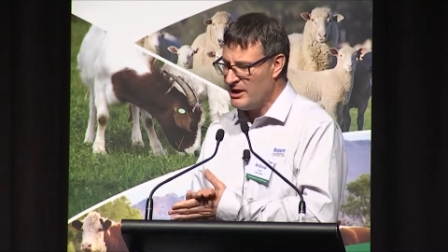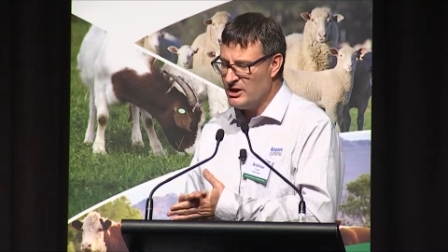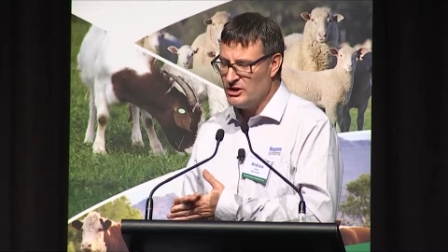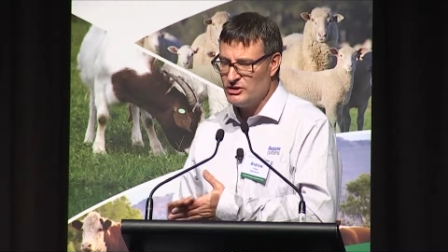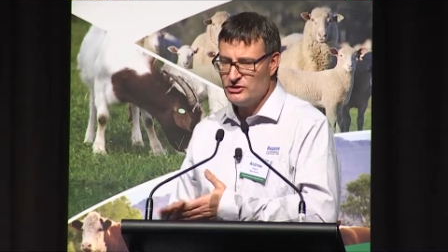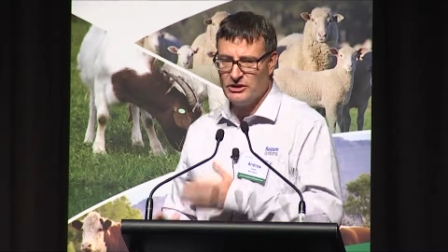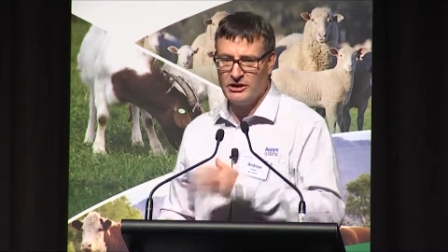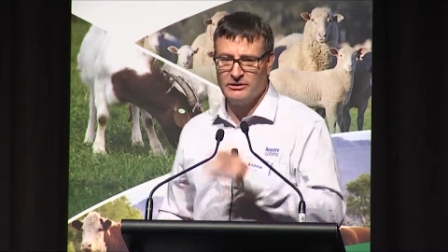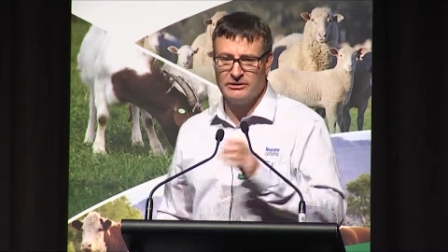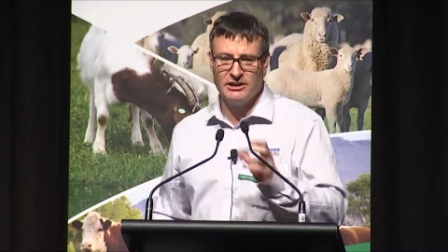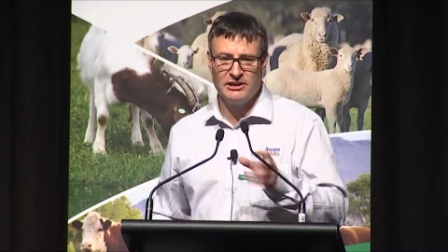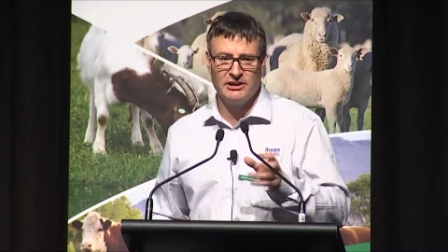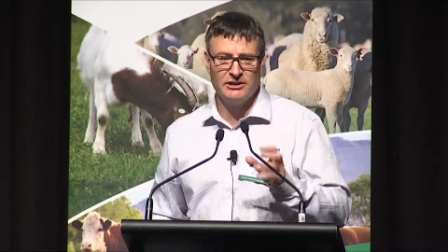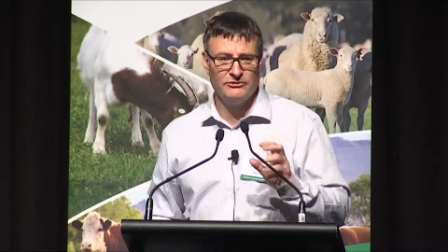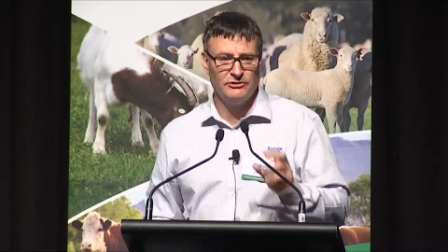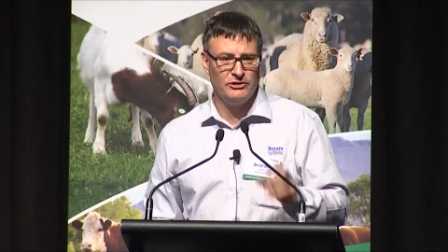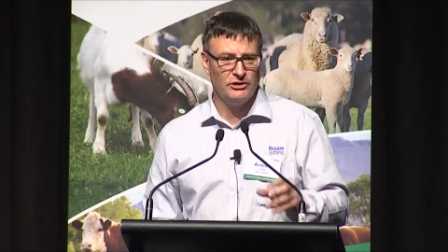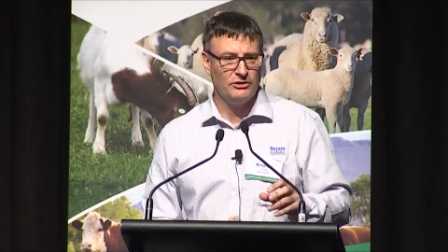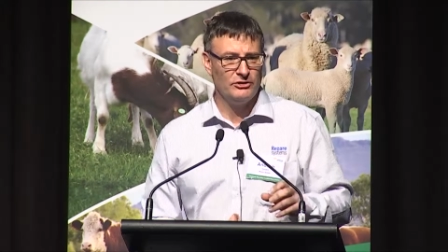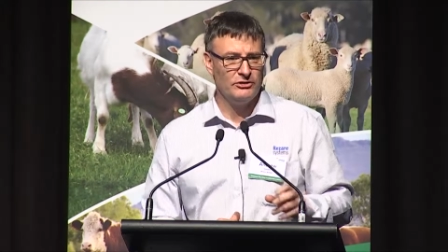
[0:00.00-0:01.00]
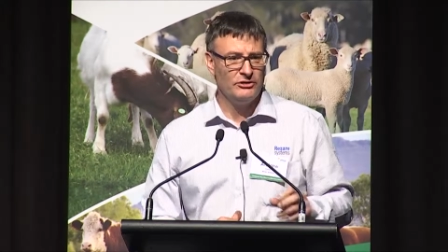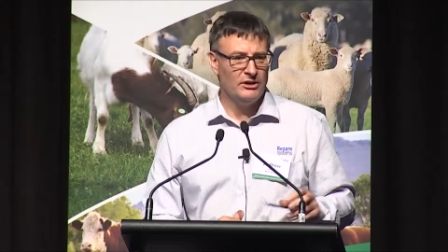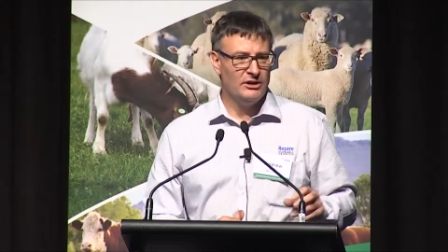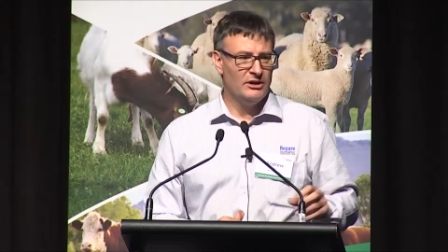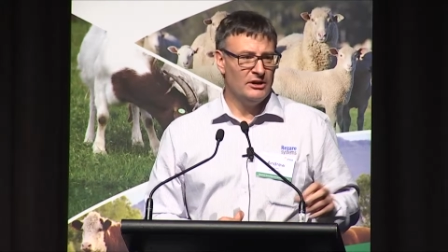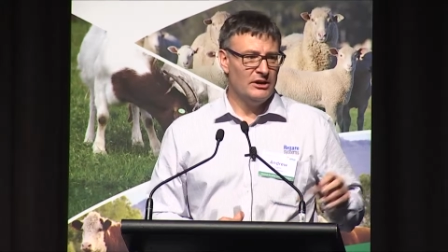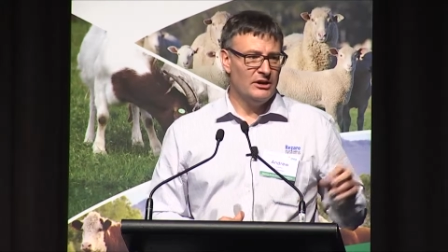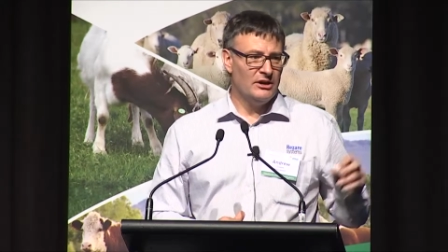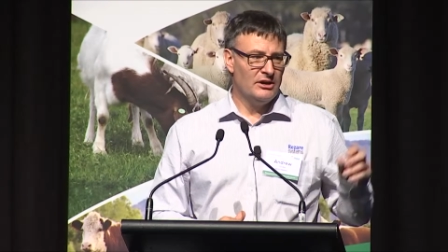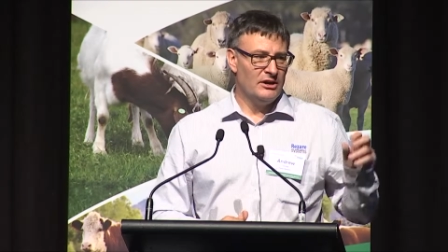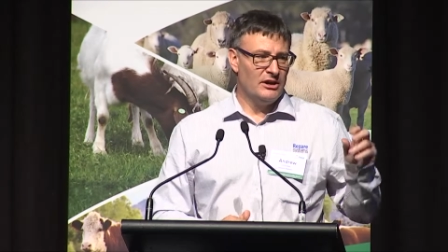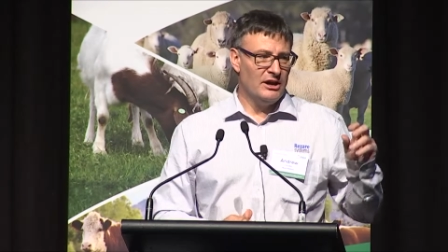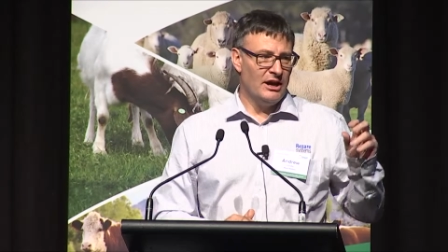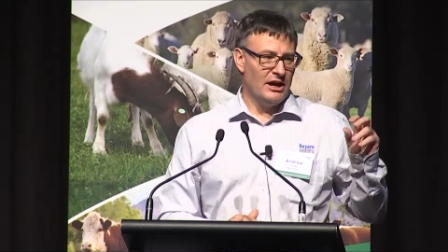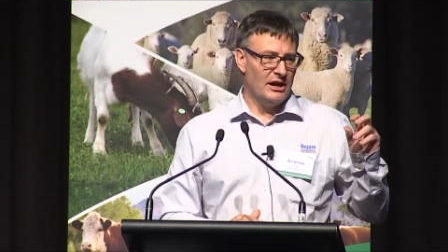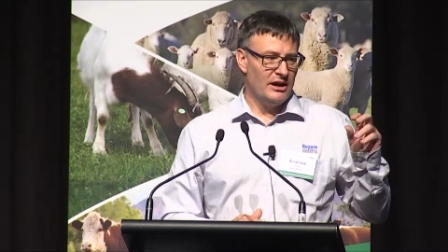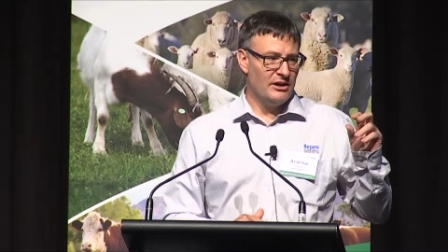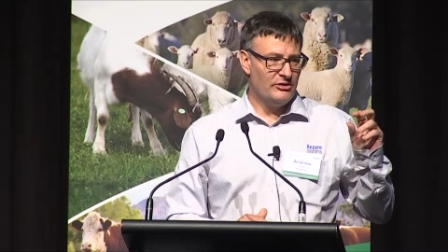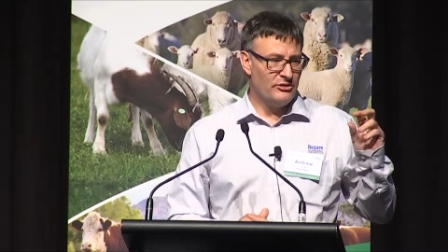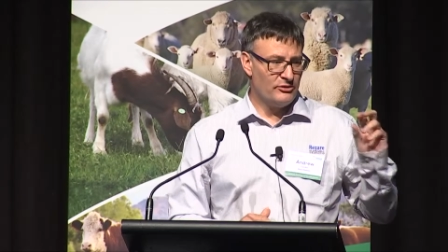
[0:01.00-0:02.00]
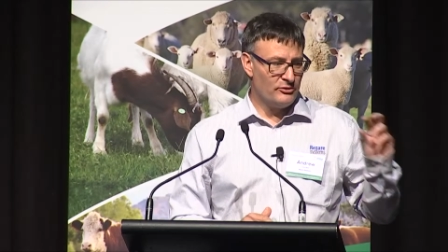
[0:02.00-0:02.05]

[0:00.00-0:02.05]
So I'm going to give you uh,